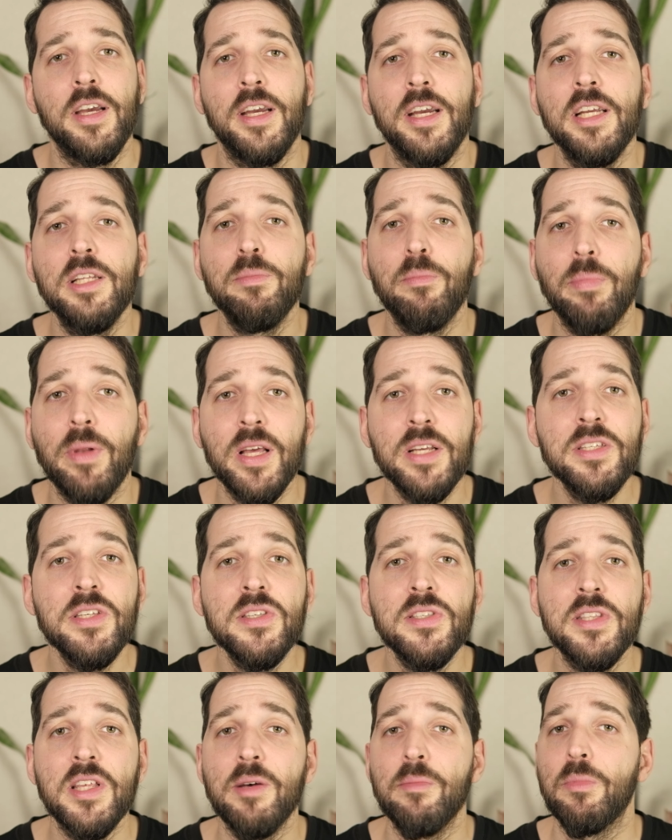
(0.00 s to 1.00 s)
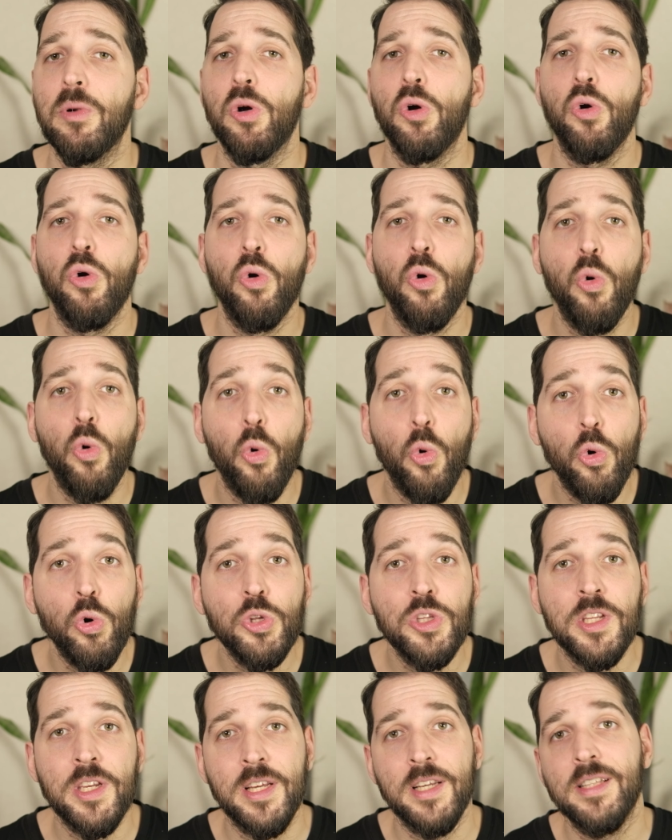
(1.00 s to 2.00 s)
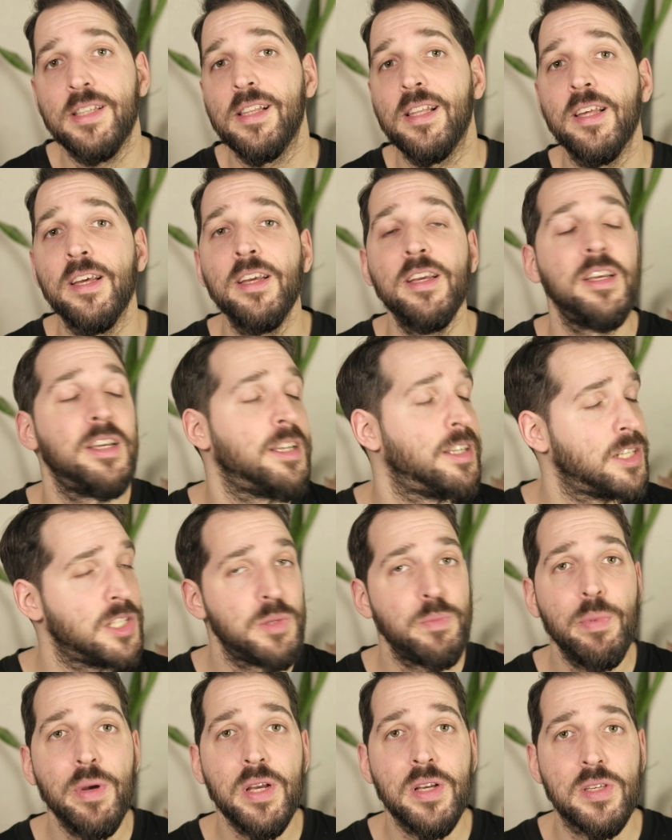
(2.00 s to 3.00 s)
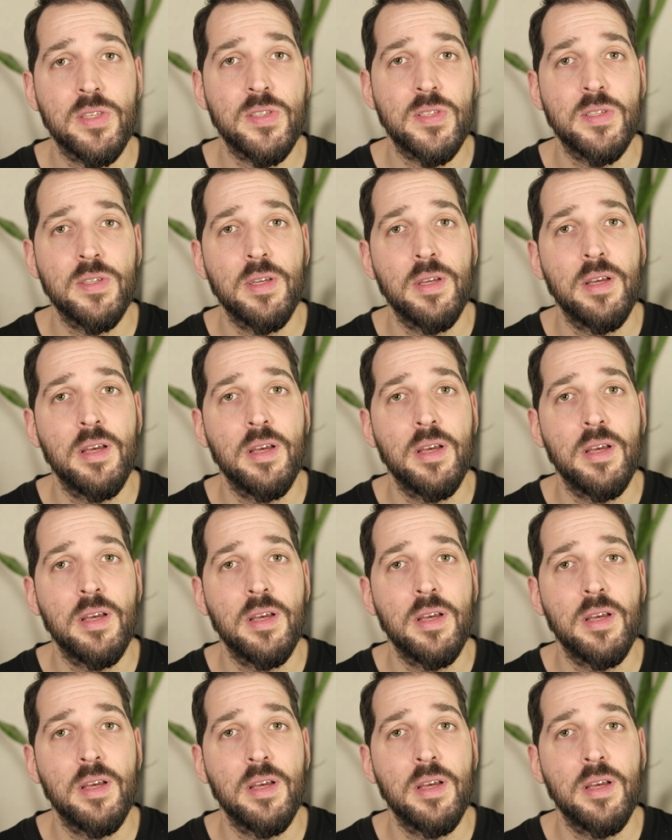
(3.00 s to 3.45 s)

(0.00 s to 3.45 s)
It places them coordinately in space.